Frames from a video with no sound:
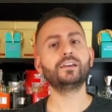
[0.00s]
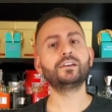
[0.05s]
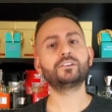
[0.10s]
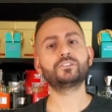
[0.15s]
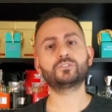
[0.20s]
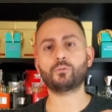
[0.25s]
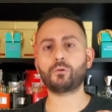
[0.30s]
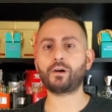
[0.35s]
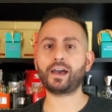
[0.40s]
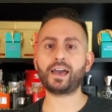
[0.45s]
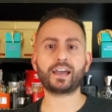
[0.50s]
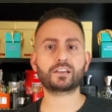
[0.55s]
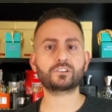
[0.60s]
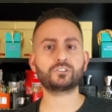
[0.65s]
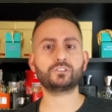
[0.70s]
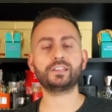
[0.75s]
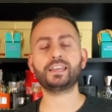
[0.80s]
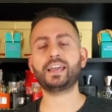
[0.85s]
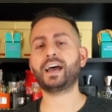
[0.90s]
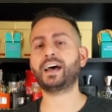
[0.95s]
So I
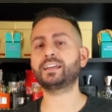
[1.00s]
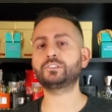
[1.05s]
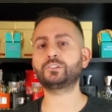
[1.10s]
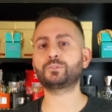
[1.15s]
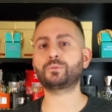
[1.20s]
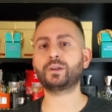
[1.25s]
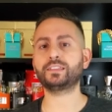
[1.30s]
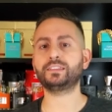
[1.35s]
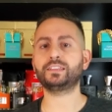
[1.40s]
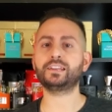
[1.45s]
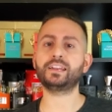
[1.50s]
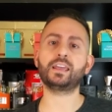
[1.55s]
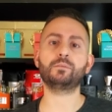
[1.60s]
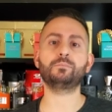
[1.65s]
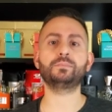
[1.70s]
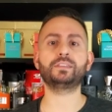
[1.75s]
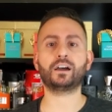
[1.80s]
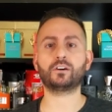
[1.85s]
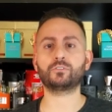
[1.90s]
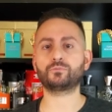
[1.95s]
actually had to write the name
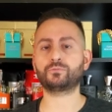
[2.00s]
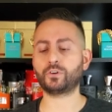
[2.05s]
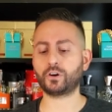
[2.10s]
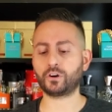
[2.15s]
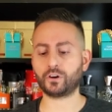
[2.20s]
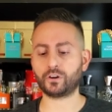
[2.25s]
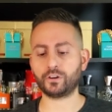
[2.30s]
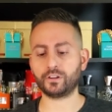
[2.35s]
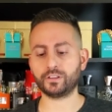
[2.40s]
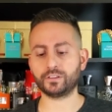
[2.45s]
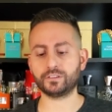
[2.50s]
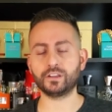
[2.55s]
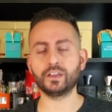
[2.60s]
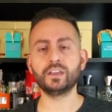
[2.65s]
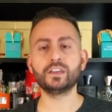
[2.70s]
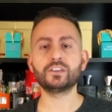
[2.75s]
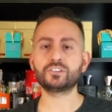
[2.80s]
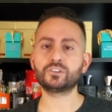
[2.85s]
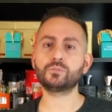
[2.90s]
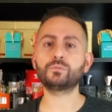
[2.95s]
down for her and
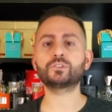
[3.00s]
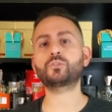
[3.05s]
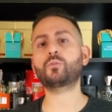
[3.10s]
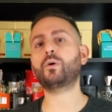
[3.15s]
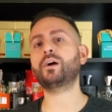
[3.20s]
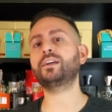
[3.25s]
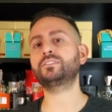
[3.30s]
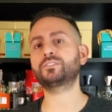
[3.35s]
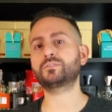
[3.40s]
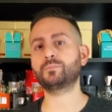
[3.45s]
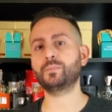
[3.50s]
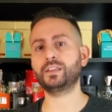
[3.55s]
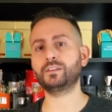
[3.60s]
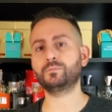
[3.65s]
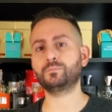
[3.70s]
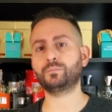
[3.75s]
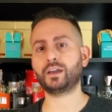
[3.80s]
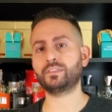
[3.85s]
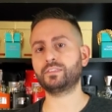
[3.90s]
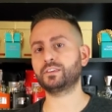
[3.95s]
she was quite
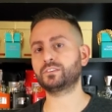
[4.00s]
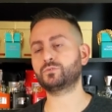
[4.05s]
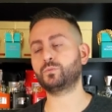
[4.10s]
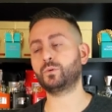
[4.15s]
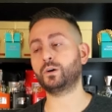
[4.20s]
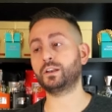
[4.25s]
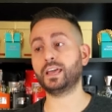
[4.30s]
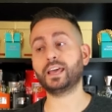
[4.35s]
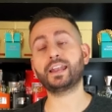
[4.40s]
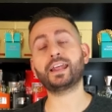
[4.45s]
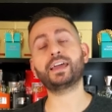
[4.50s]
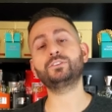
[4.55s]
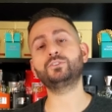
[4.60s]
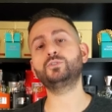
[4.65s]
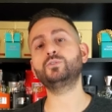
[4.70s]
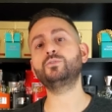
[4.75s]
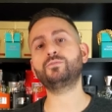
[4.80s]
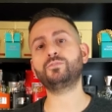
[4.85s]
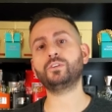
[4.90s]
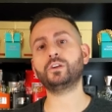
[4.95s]
smitten by this one. And I
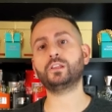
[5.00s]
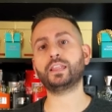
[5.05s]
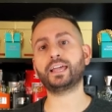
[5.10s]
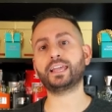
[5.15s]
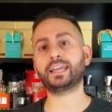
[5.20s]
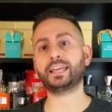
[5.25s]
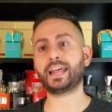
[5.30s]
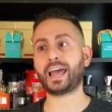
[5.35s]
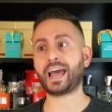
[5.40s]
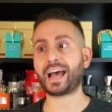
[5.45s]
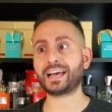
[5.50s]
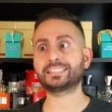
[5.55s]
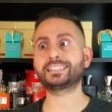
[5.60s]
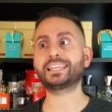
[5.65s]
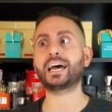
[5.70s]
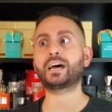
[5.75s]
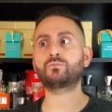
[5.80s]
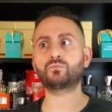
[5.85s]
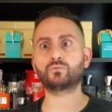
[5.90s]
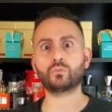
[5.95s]
do feel like it has
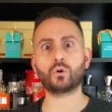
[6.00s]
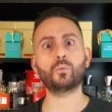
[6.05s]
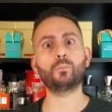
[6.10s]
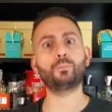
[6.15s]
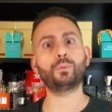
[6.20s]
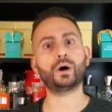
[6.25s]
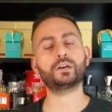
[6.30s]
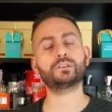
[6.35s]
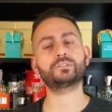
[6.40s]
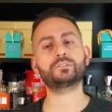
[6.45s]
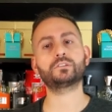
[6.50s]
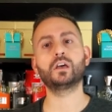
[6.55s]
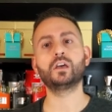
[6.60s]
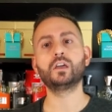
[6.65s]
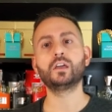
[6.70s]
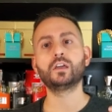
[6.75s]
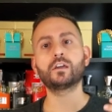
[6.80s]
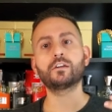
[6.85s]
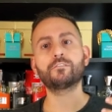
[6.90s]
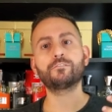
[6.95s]
that robust
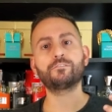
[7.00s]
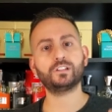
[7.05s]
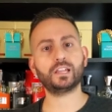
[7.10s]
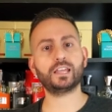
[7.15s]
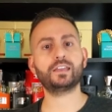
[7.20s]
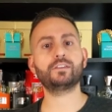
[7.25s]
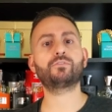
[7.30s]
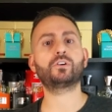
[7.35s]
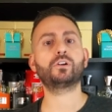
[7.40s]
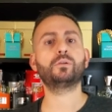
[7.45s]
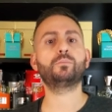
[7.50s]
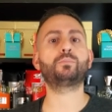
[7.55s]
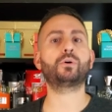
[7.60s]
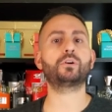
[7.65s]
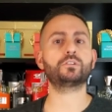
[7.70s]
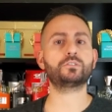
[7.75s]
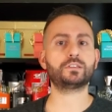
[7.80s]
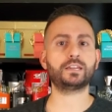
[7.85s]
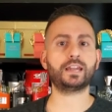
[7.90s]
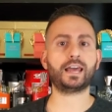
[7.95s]
flavor and
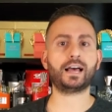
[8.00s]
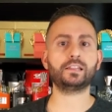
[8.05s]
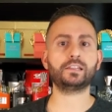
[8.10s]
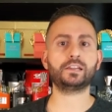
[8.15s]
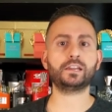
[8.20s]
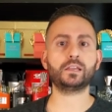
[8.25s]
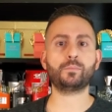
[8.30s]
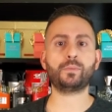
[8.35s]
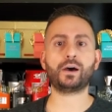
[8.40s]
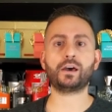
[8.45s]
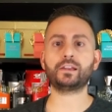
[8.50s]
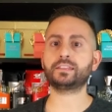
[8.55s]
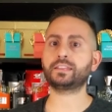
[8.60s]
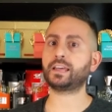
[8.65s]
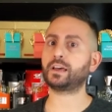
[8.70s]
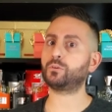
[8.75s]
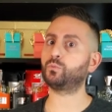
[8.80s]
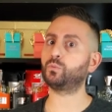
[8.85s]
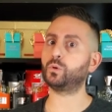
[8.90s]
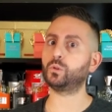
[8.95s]
personality about it
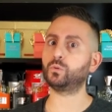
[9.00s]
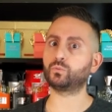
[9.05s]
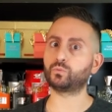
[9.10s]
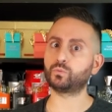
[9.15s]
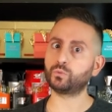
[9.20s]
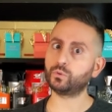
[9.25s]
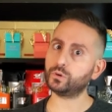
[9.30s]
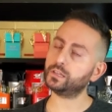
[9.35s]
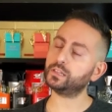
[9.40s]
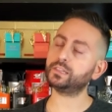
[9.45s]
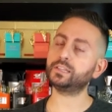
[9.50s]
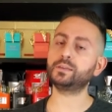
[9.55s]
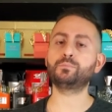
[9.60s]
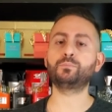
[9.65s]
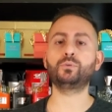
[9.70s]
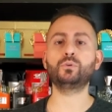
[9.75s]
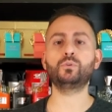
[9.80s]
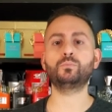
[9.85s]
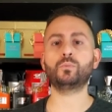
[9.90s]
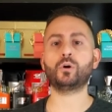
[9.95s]
that will really
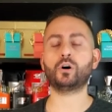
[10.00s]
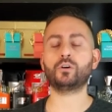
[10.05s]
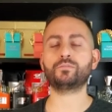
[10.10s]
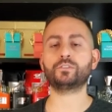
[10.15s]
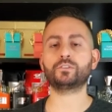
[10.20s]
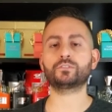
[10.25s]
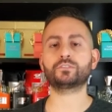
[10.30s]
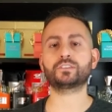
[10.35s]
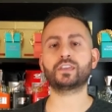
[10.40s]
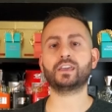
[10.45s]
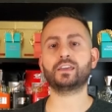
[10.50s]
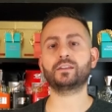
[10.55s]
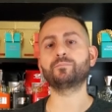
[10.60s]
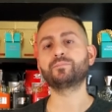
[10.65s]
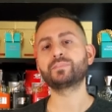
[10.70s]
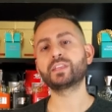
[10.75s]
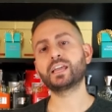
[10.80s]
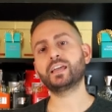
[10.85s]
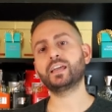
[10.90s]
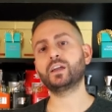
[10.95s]
boom off your skin.
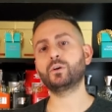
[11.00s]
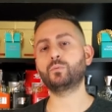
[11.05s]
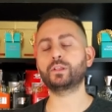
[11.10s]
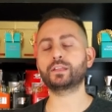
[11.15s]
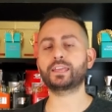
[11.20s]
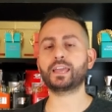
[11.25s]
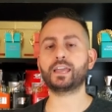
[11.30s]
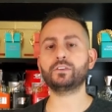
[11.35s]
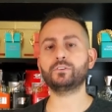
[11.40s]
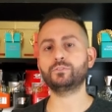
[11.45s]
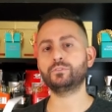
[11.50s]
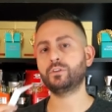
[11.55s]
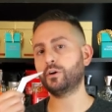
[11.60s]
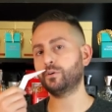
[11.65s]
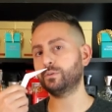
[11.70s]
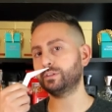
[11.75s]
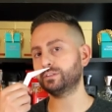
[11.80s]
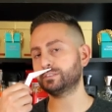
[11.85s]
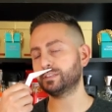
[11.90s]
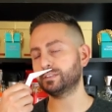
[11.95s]
It will get you
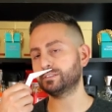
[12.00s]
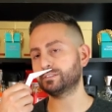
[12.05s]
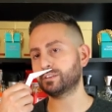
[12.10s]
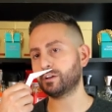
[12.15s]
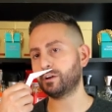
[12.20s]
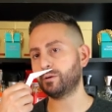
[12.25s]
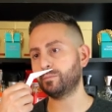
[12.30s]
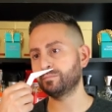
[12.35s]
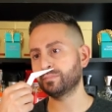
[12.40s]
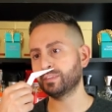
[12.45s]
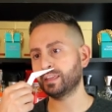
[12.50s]
noticed. And so